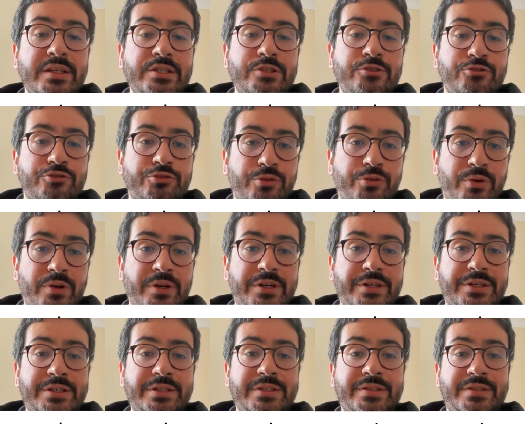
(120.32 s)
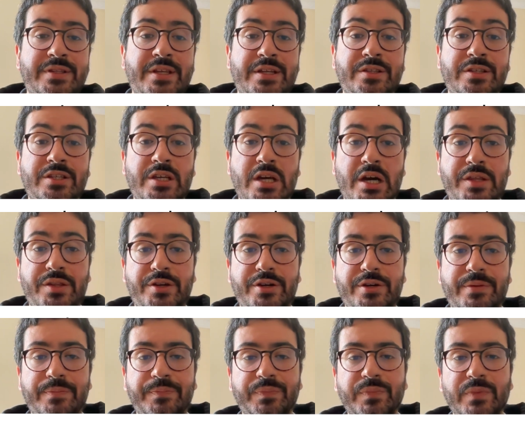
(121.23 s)
is stronger than the
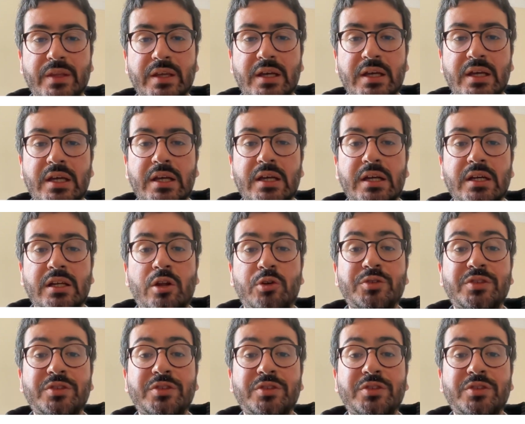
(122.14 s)
other. Now,